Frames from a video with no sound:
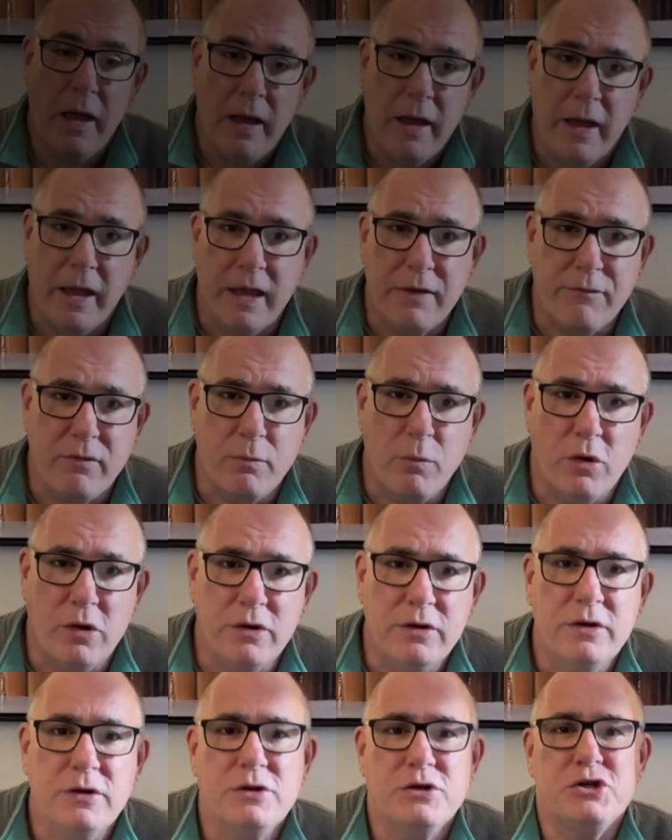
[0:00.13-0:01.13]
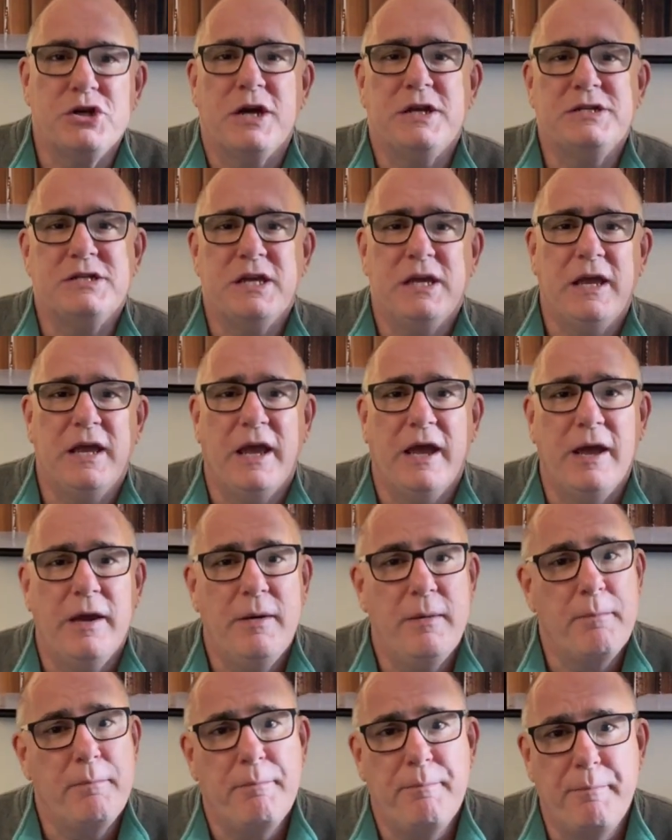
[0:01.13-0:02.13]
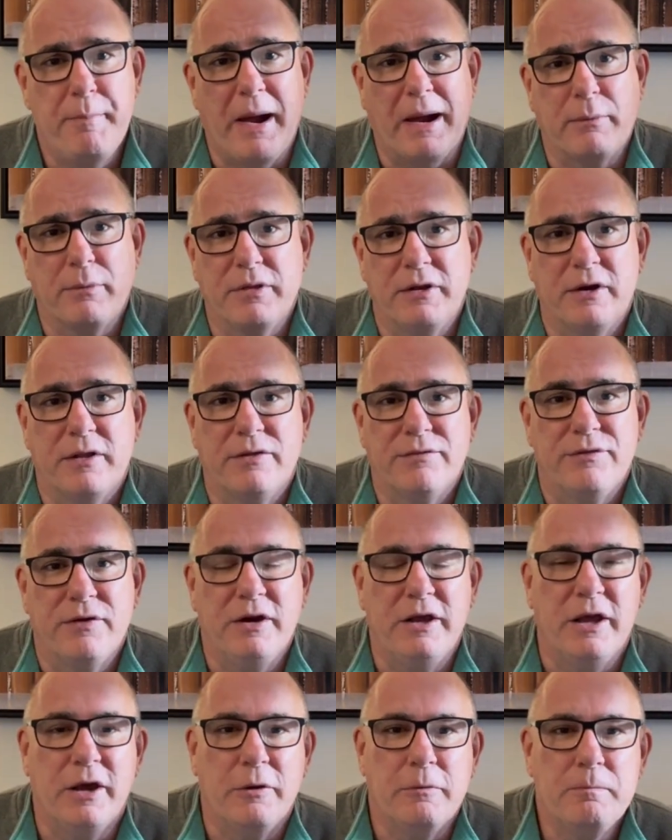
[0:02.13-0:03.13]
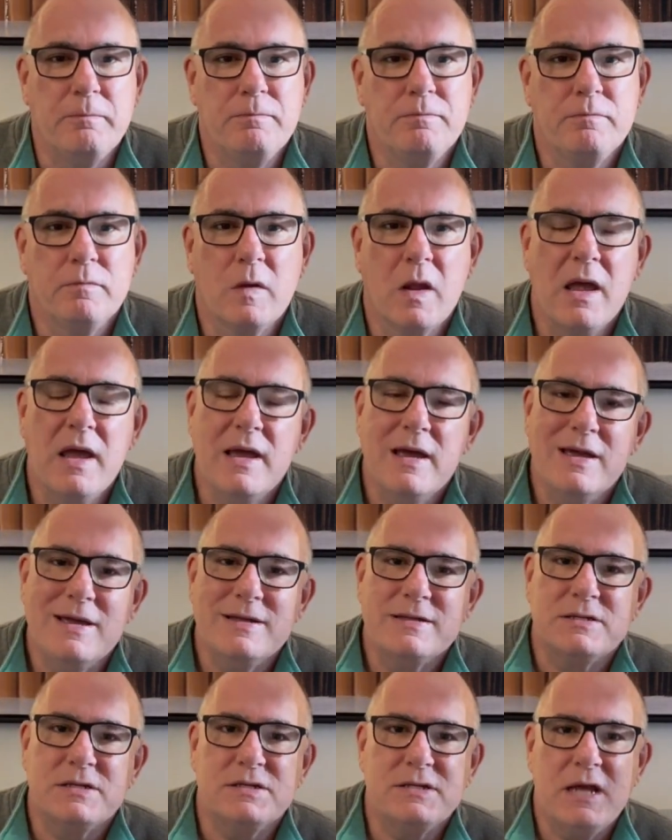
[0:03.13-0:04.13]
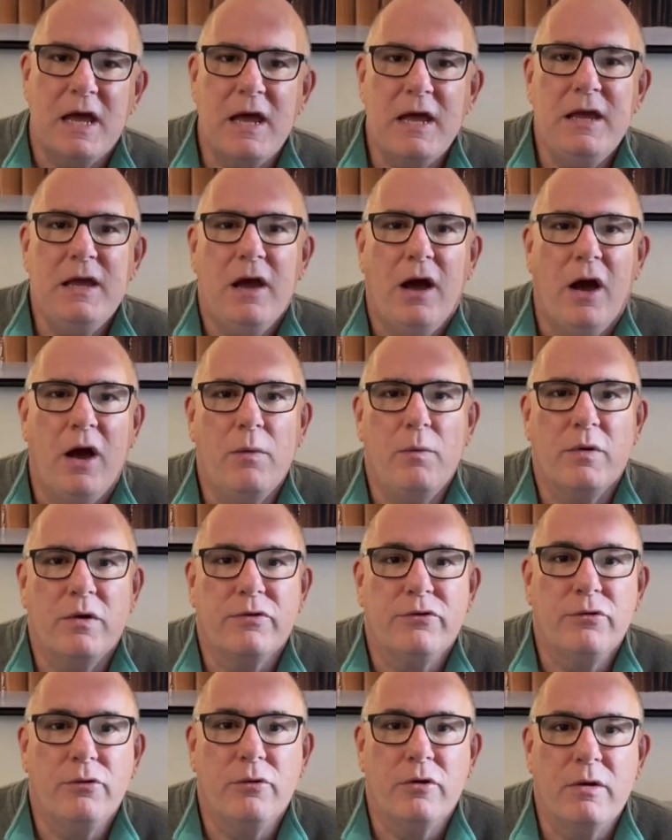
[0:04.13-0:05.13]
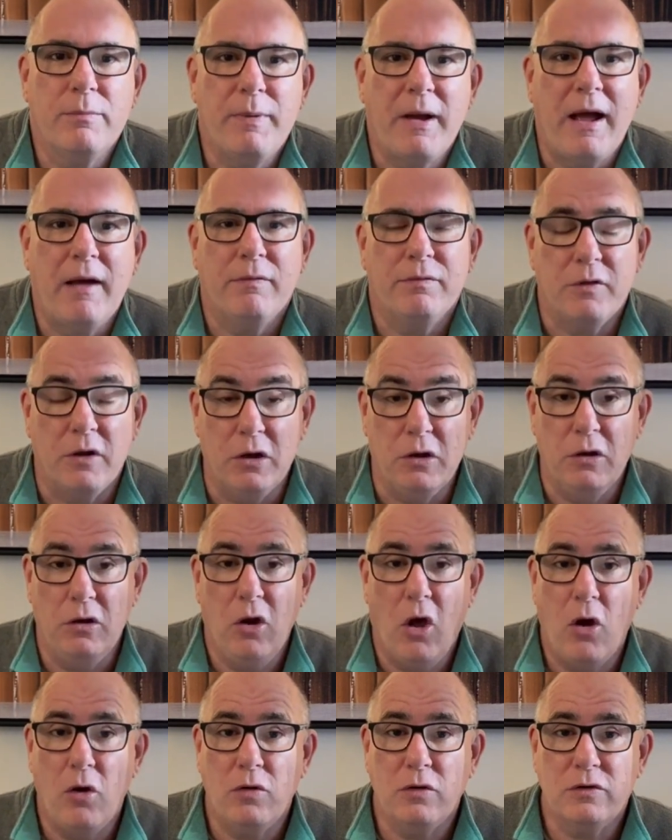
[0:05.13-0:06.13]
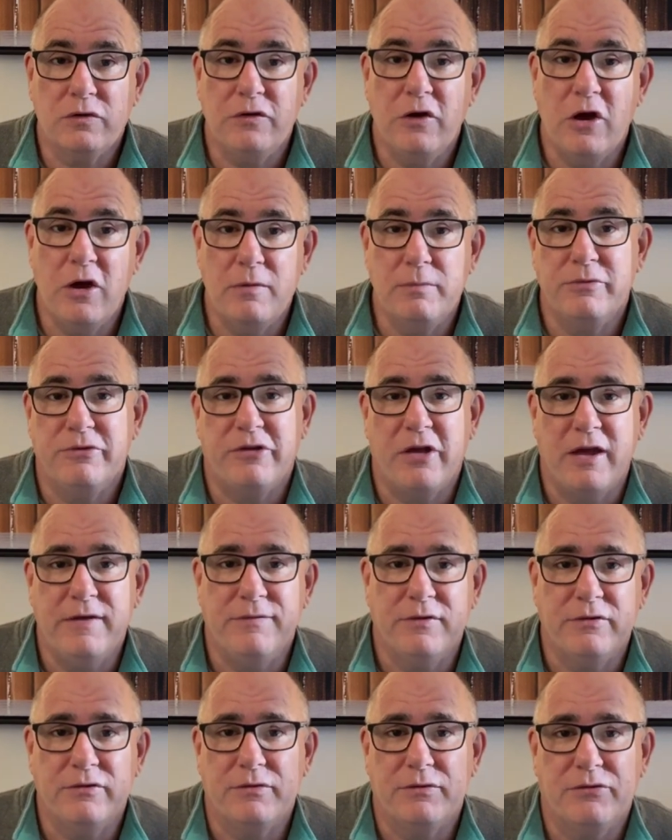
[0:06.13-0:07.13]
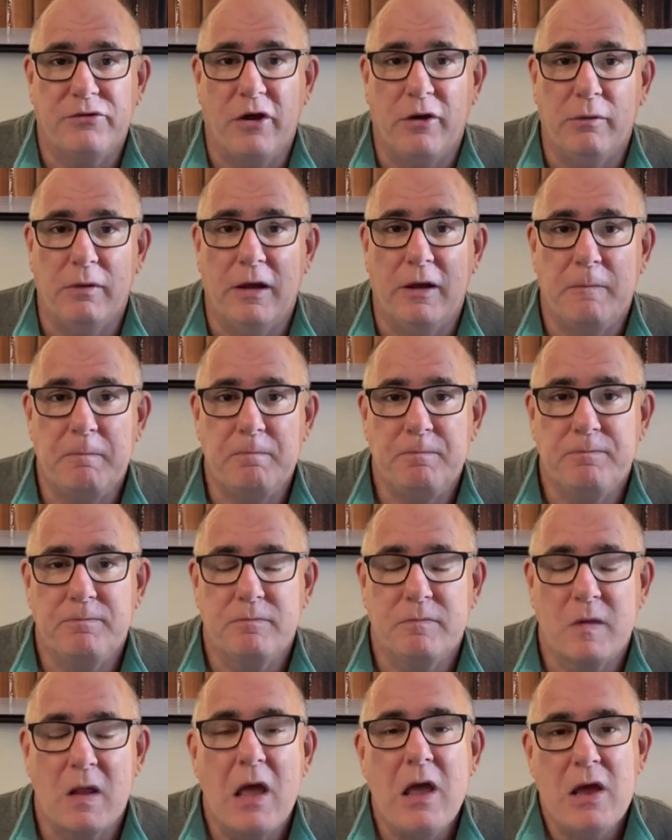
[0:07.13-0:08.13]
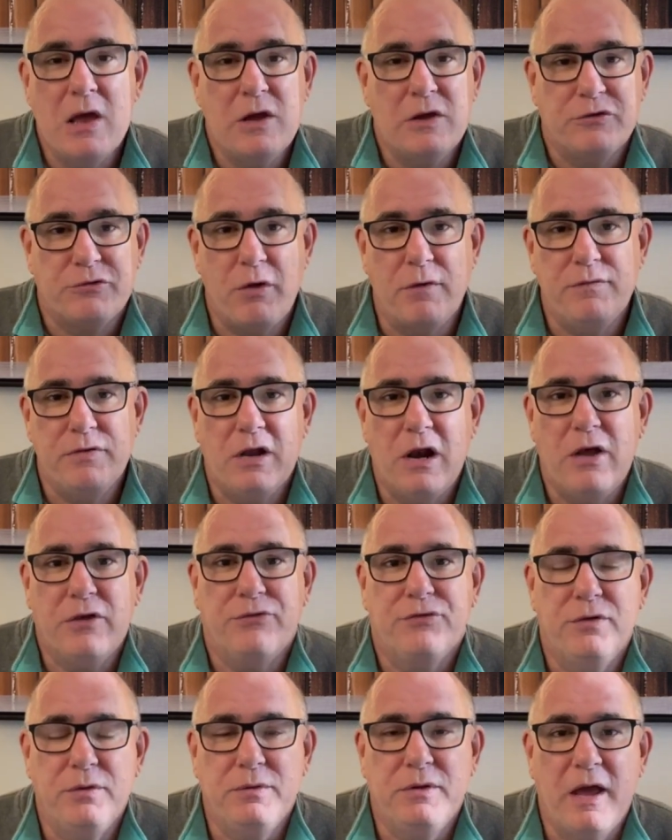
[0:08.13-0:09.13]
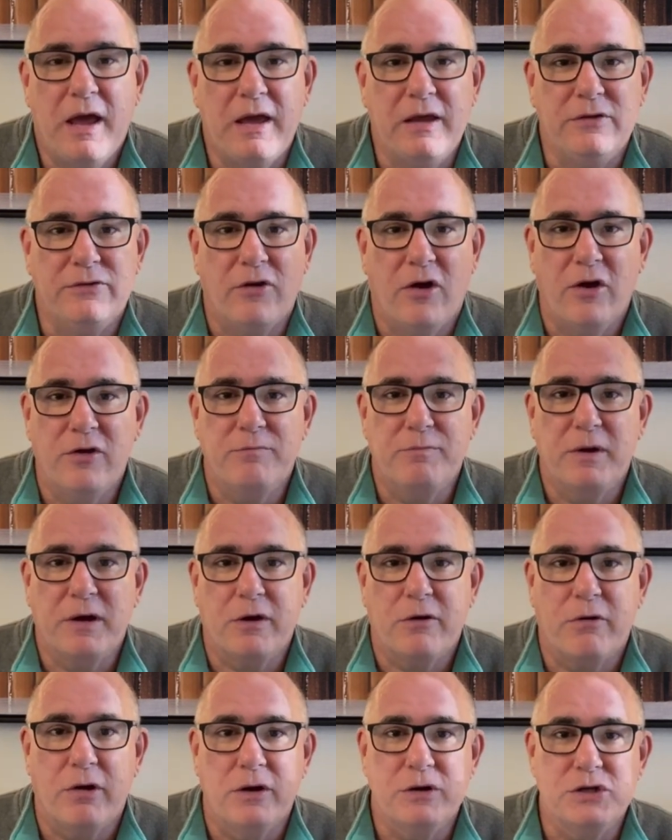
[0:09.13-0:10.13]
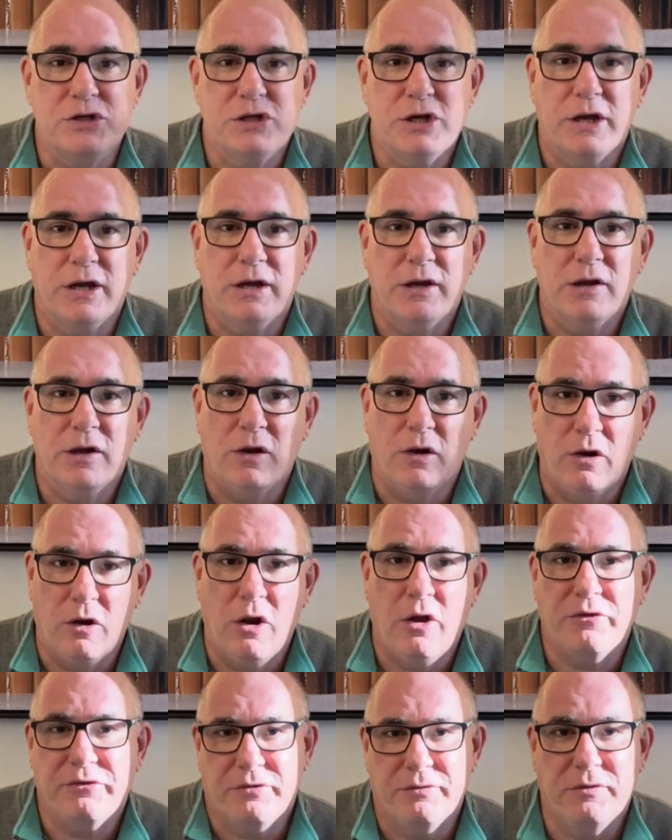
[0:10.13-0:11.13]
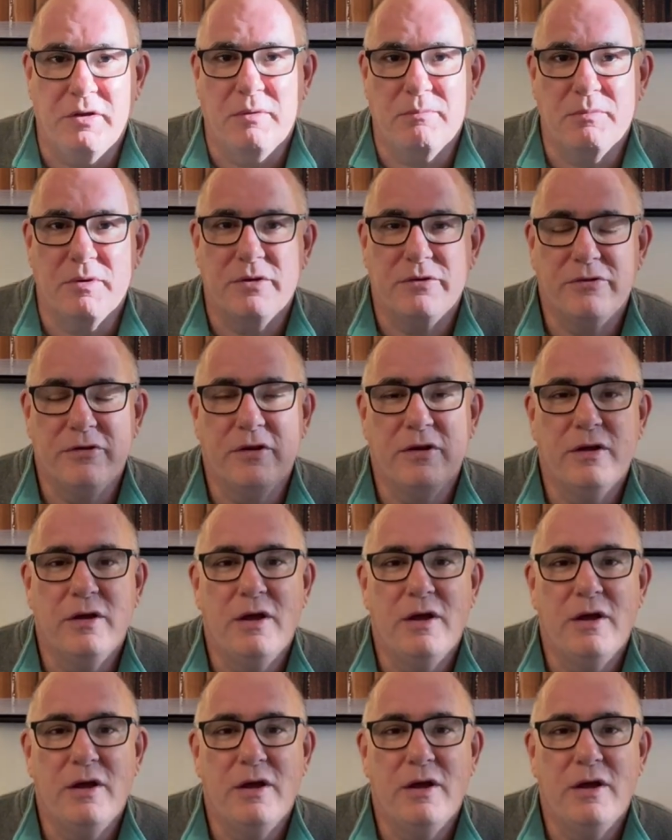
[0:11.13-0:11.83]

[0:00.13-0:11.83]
Hey everyone, JT here, back with another video. Today, I want to talk about the long-term savings of solar. So over the last few days, I've been crunching lots of numbers,